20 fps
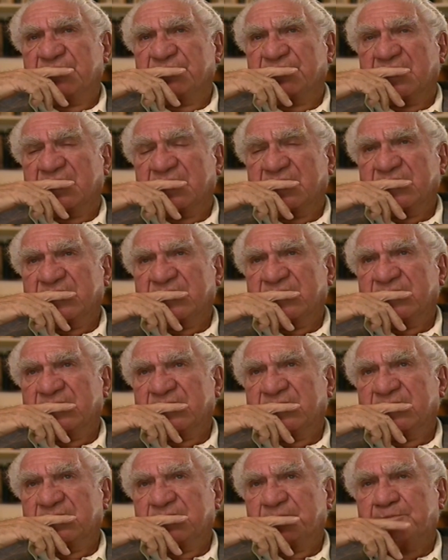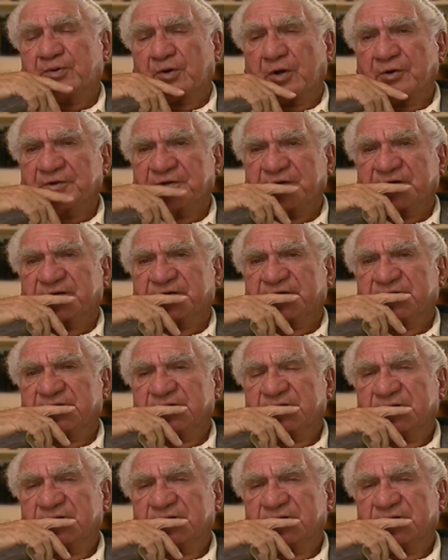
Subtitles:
were plundered